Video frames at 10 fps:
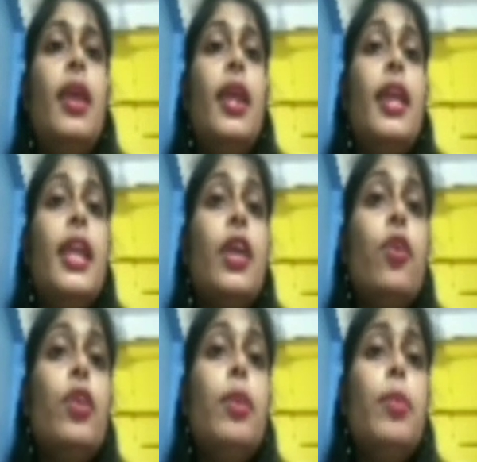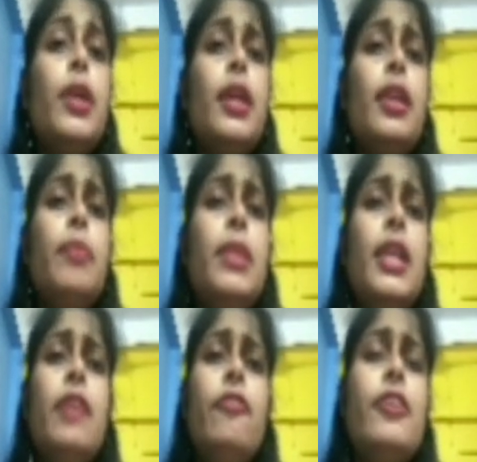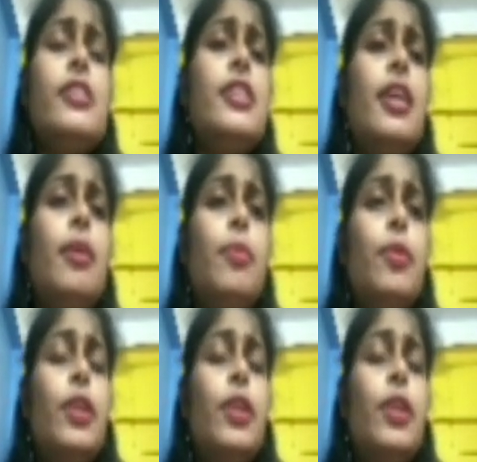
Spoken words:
Economically feasible.